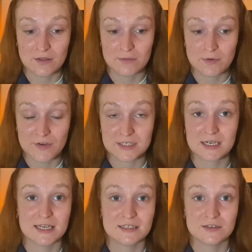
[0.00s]
Professor
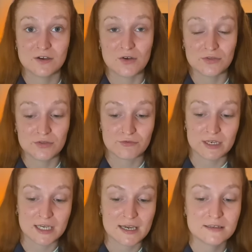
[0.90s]
Layton on
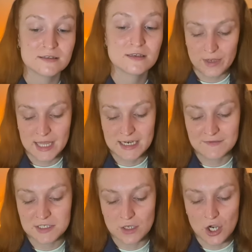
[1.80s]
3DS. We then have
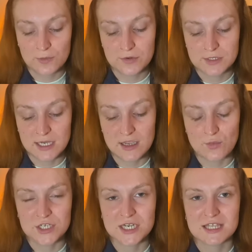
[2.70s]
Style Boutique,
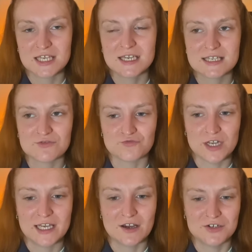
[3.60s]
which I think is a
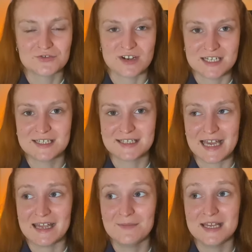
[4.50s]
really underrated game.